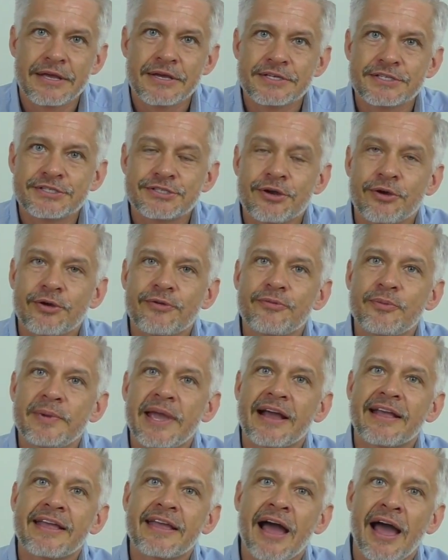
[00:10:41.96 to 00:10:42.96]
So if we
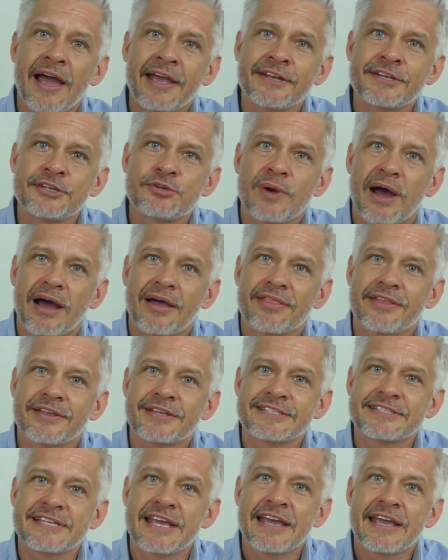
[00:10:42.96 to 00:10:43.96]
are kind to
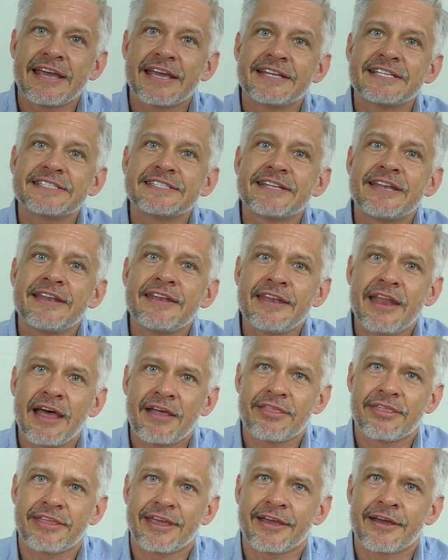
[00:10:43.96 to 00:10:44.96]
others, it is
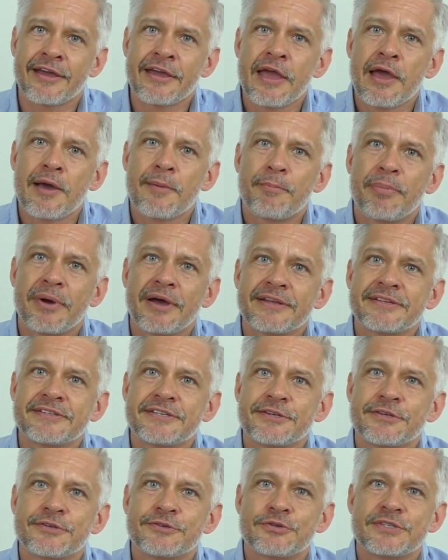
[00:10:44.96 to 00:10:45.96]
nothing but
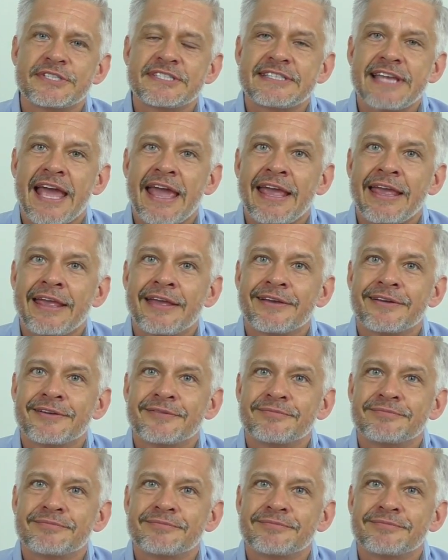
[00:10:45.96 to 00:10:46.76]
to say,